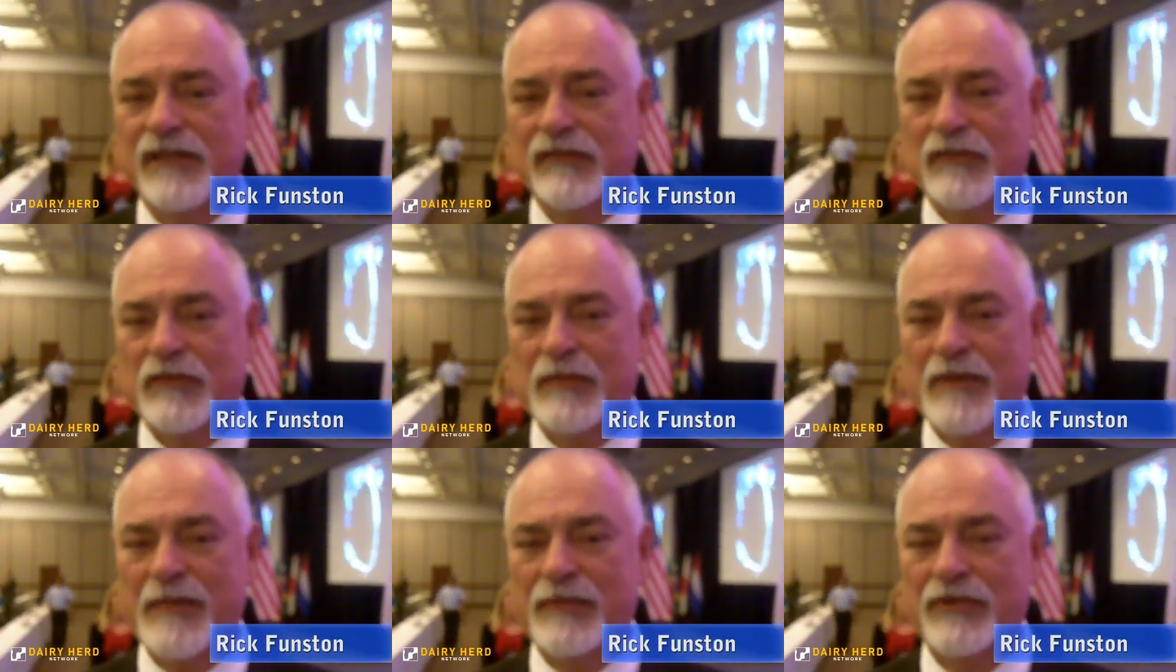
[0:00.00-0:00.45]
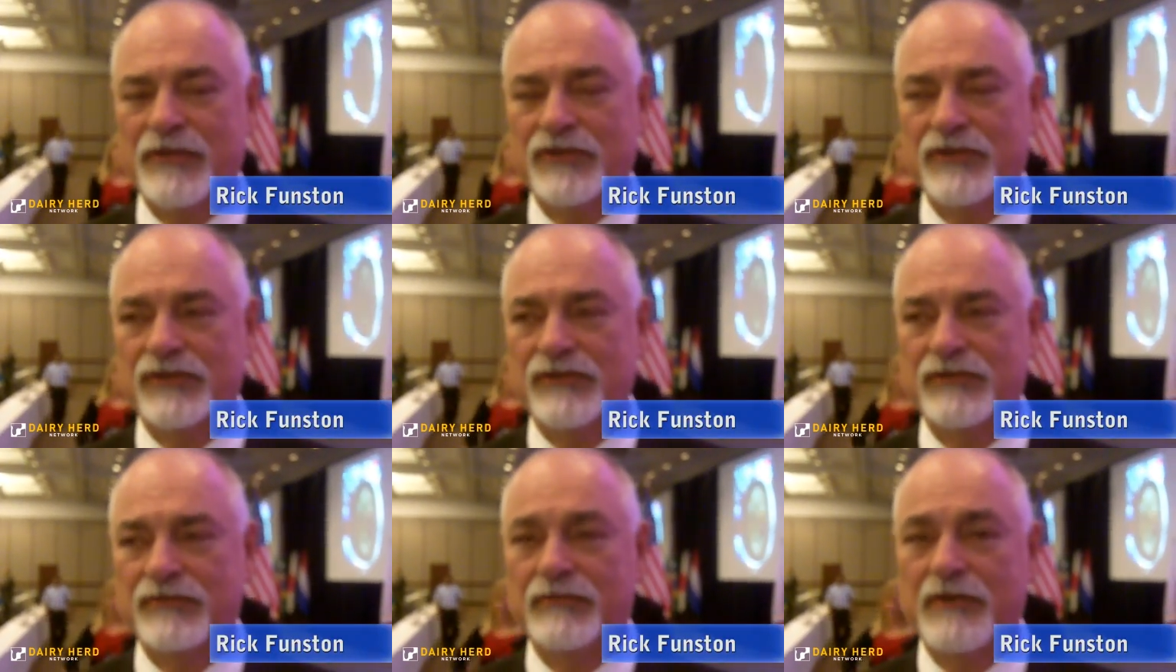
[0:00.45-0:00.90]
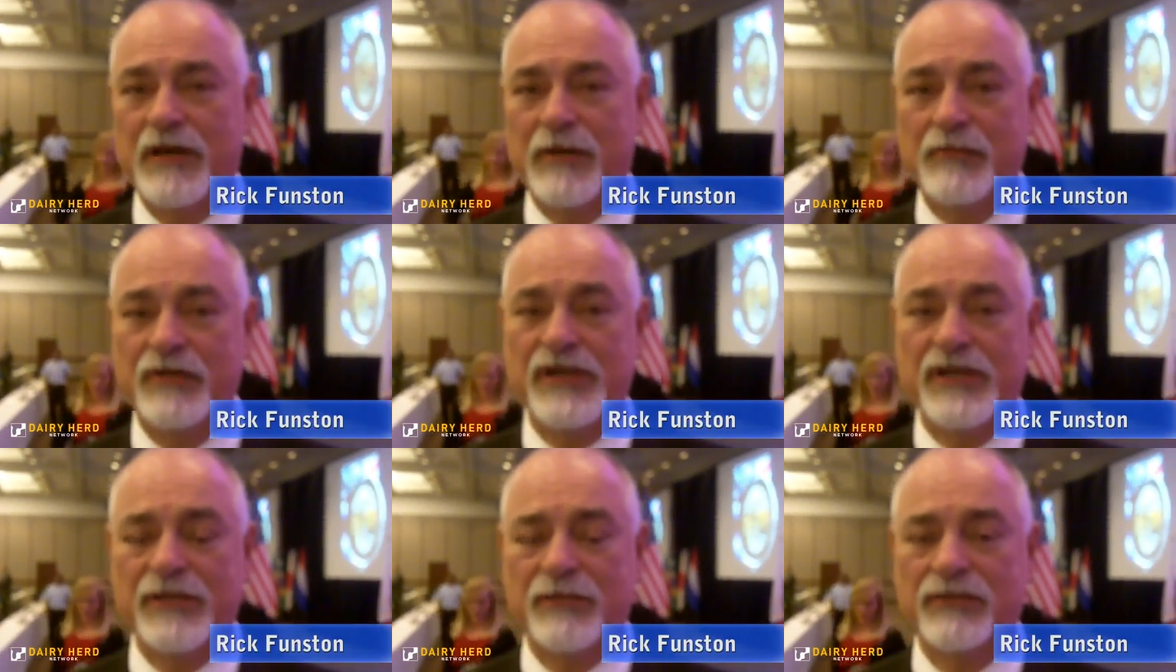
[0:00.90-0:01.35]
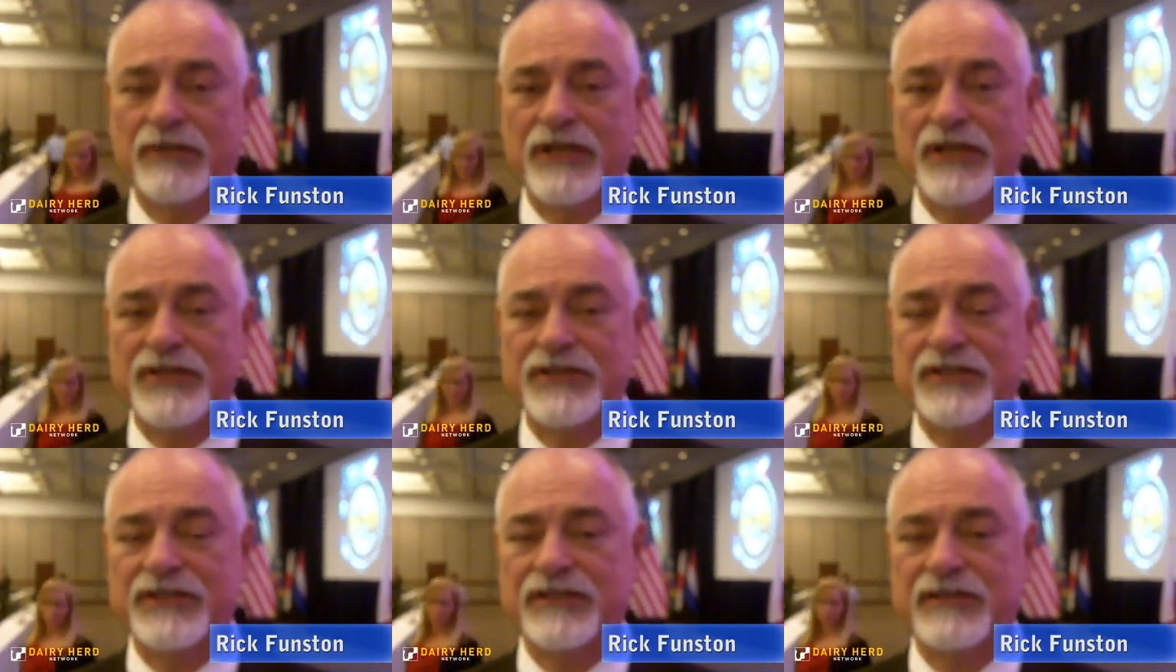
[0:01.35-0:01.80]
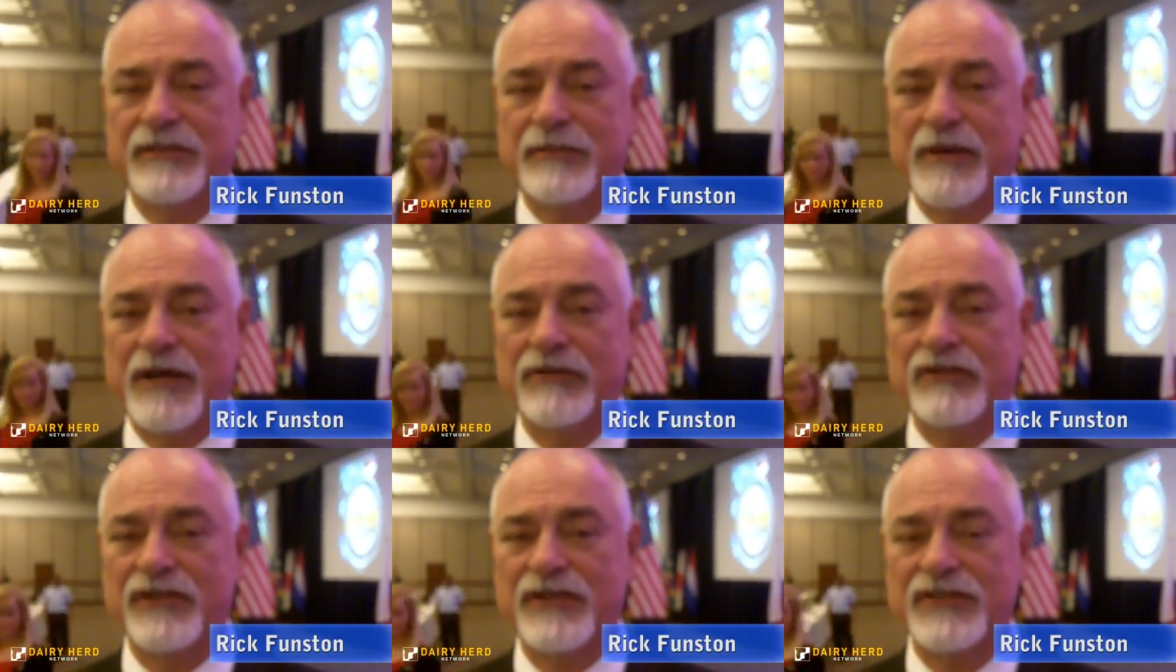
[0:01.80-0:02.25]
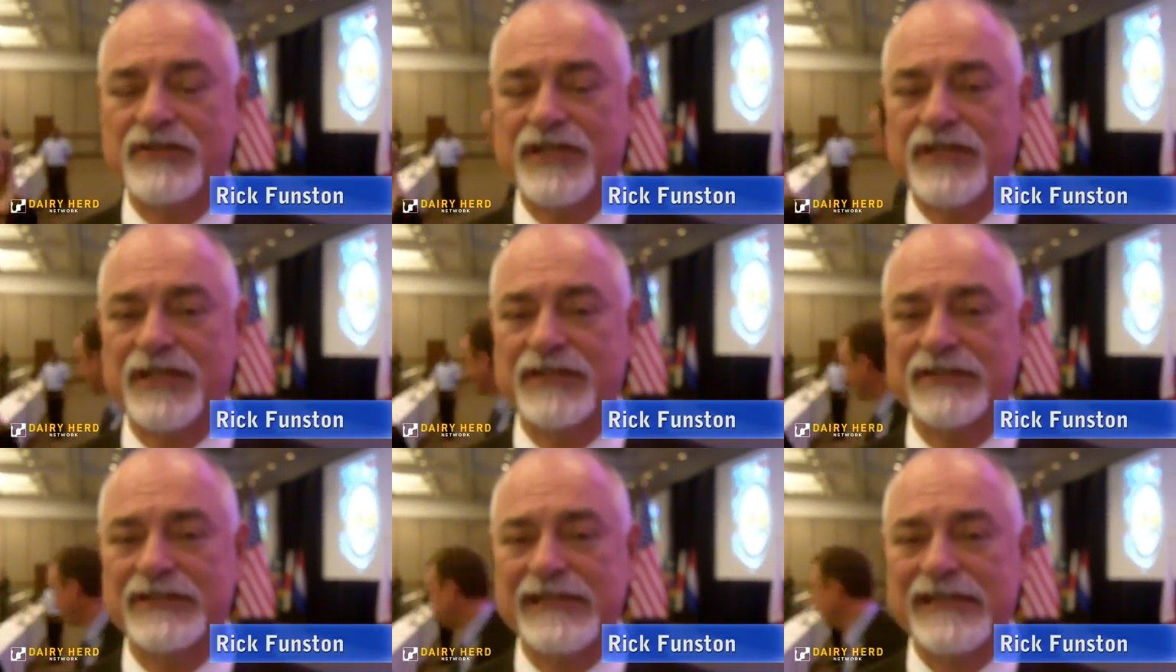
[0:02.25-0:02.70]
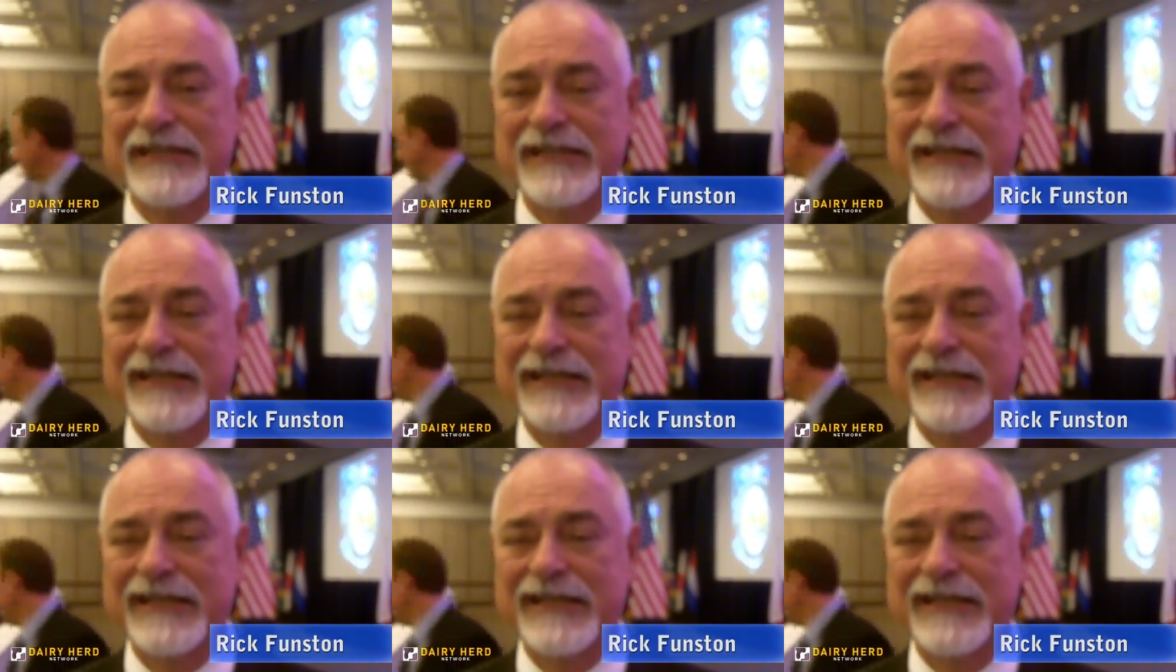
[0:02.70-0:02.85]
for people to be complacent about these things.